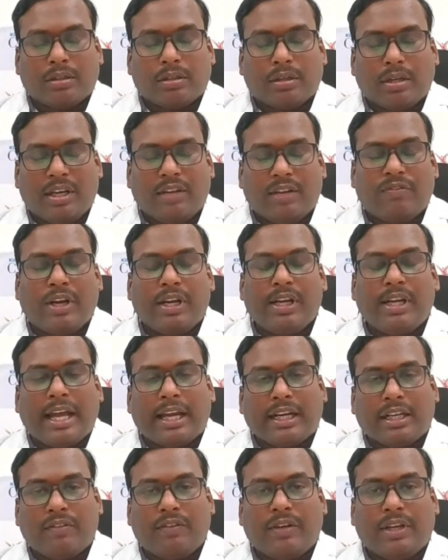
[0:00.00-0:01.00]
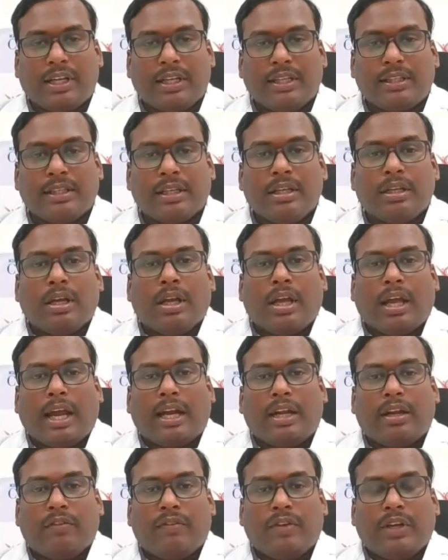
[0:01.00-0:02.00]
different activities,
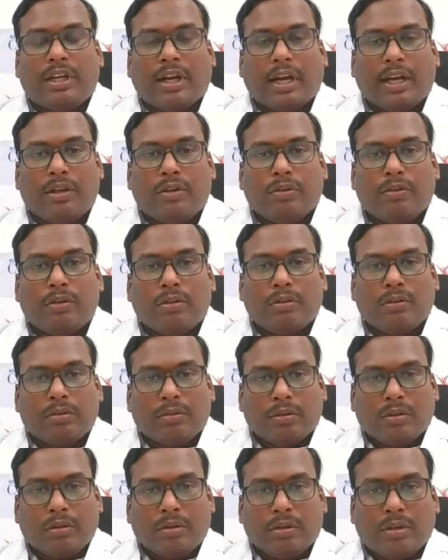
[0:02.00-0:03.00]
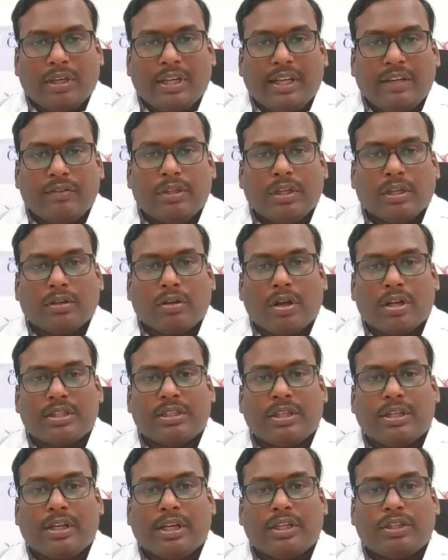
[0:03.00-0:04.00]
and we try to leave the
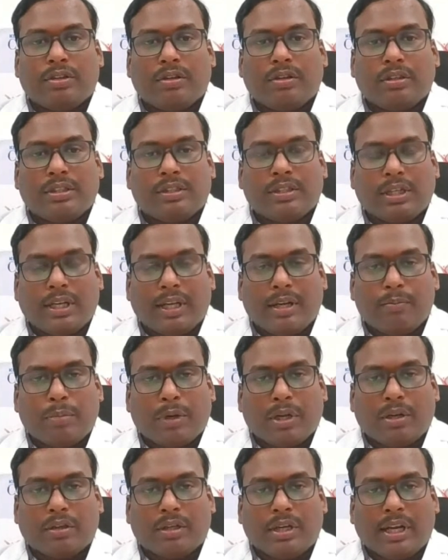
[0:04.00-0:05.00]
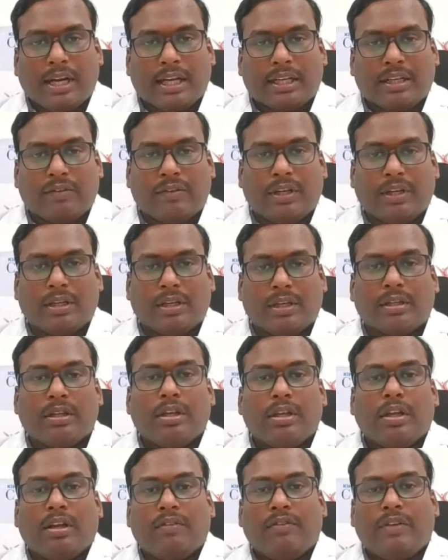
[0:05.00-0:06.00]
concentration on certain particular activity.
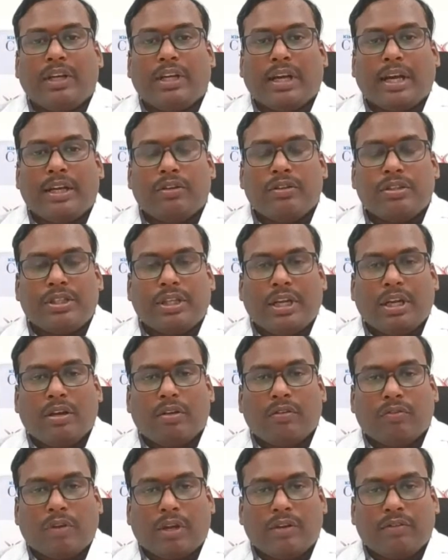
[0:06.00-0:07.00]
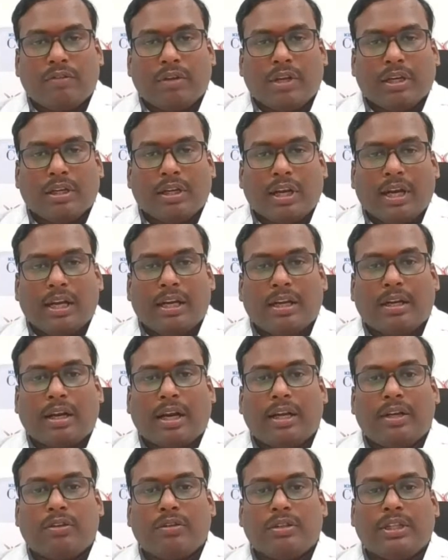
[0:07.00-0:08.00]
We try to stay on one work and try
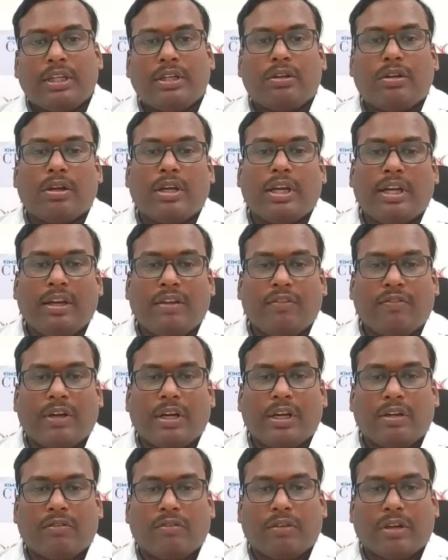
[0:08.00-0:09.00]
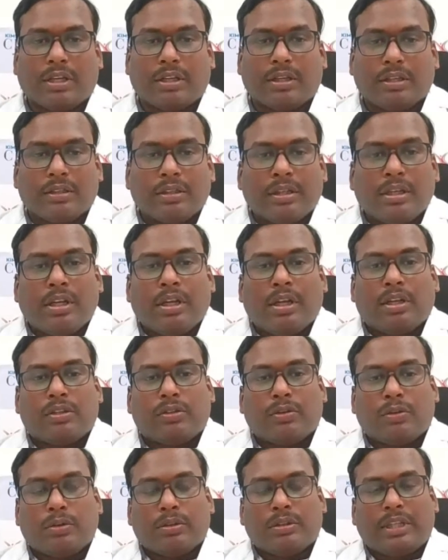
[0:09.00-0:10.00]
to think on a different work.
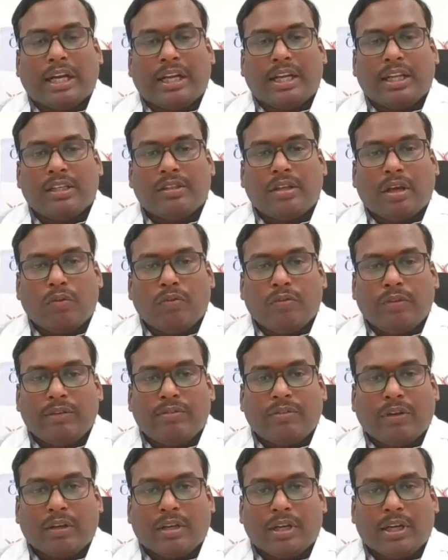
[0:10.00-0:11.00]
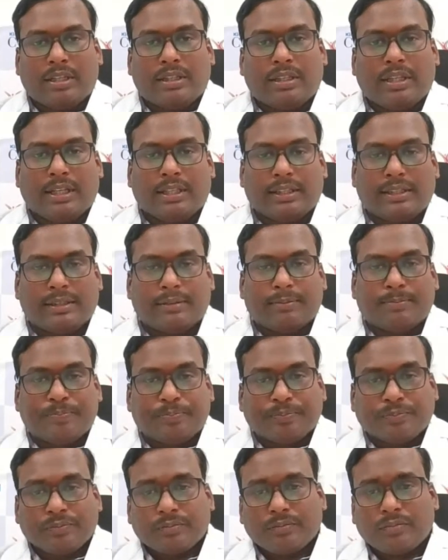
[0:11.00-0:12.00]
So that is how we forget things.
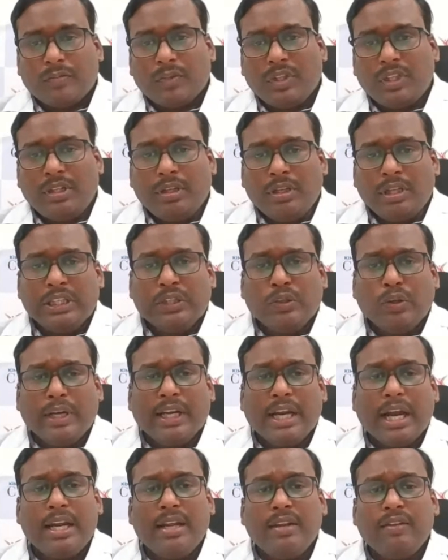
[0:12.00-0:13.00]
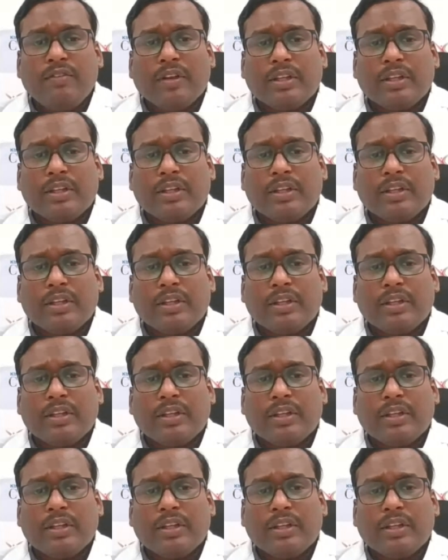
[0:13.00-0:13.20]
So regarding for